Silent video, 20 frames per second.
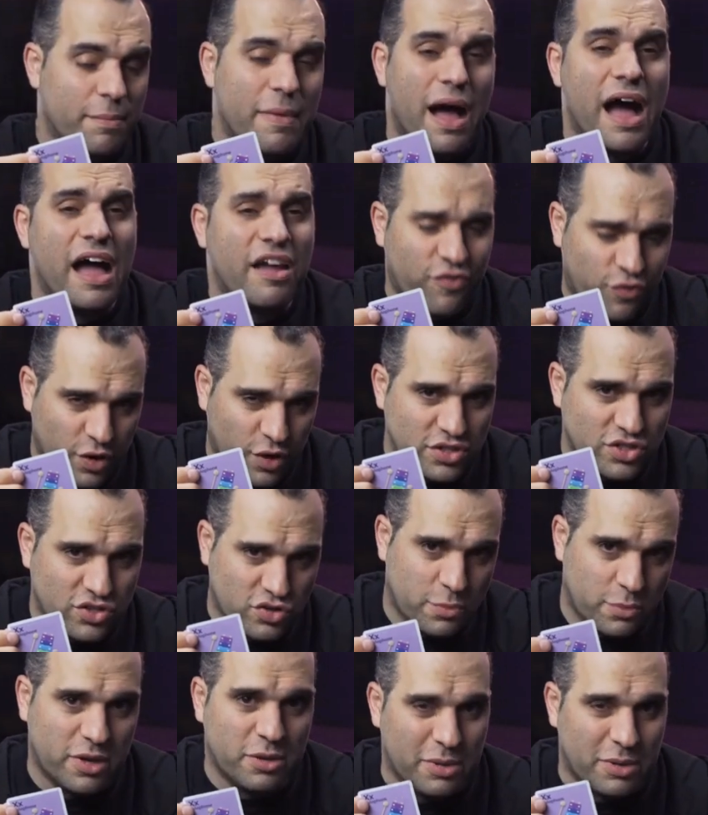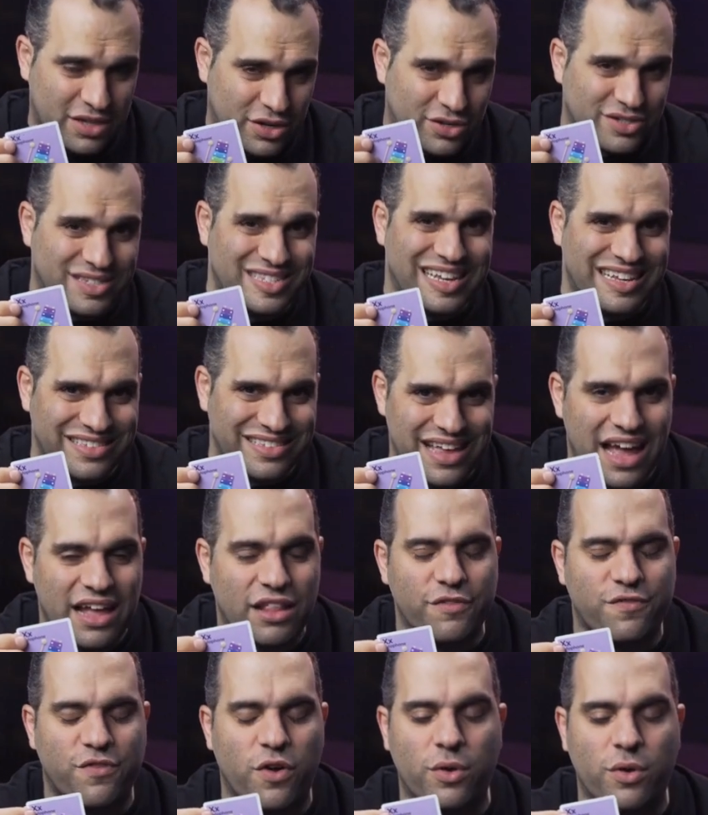I for instrument, but they're seeing
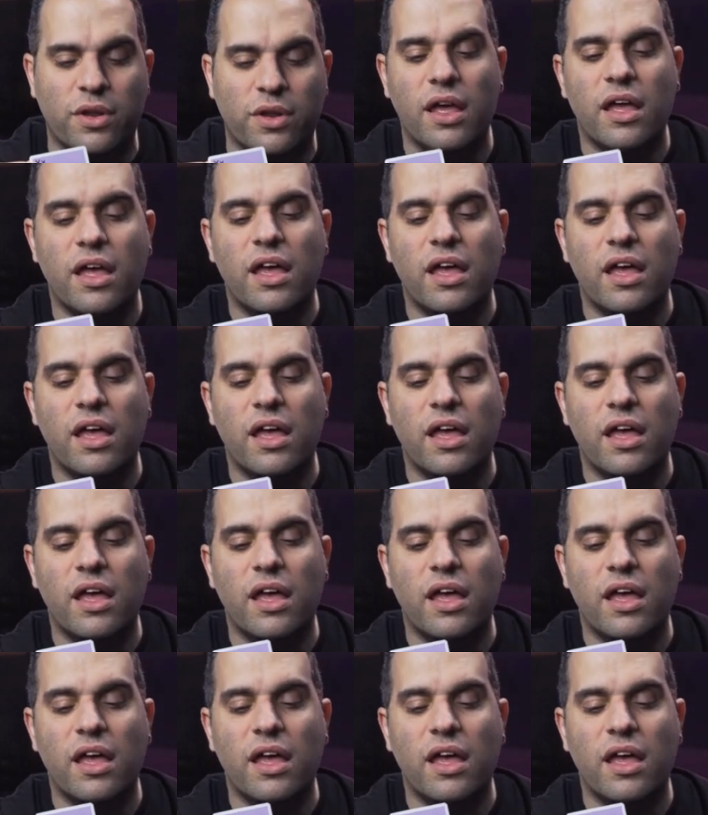xylophone.